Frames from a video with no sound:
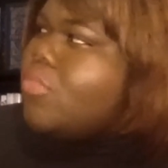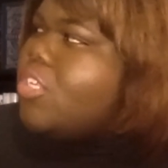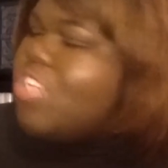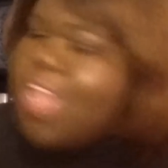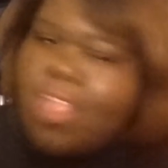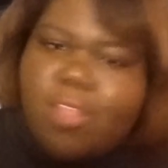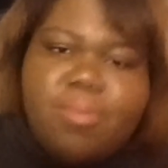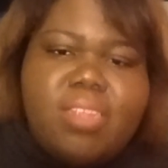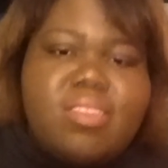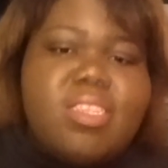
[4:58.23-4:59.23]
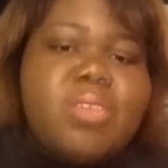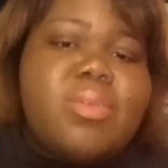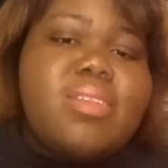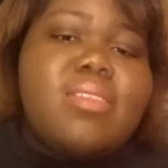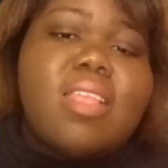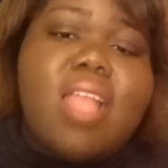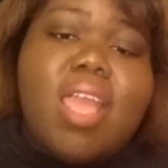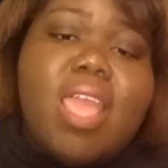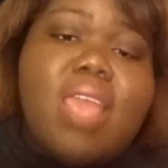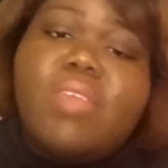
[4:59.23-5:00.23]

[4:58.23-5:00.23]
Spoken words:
Shadow Me series, and I have